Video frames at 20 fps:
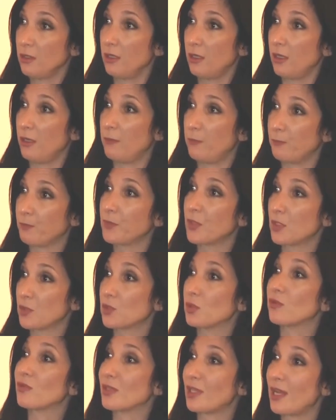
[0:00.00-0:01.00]
a
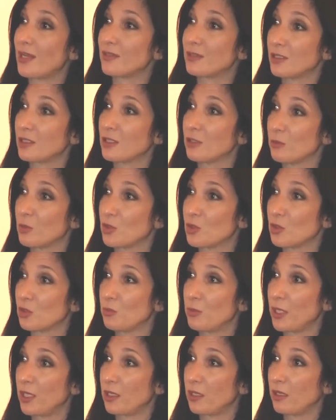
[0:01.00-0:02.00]
sort of classic
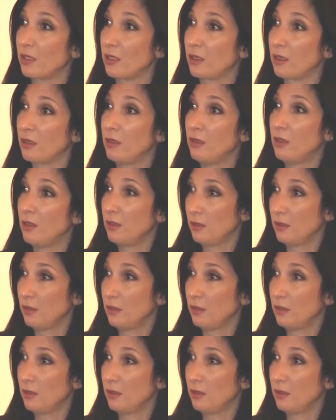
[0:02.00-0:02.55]
commercial banking